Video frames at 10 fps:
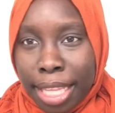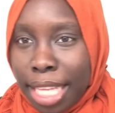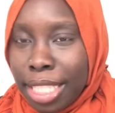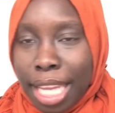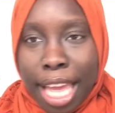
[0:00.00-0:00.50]
That's
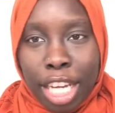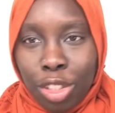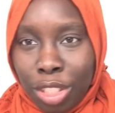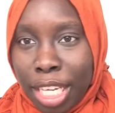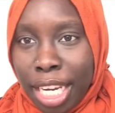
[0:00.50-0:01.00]
the extra
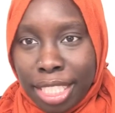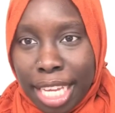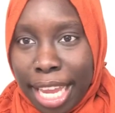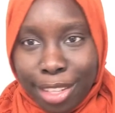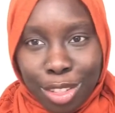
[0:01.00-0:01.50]
change, that
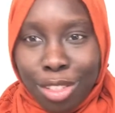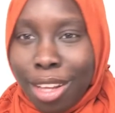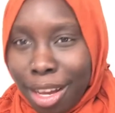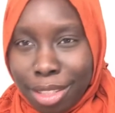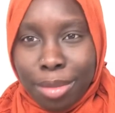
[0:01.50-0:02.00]
extra
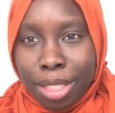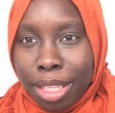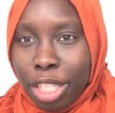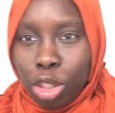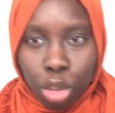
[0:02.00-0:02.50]
sauce. You know what I'm
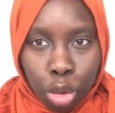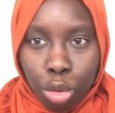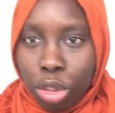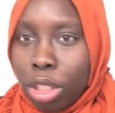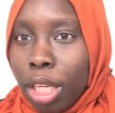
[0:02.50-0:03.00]
saying? That juice.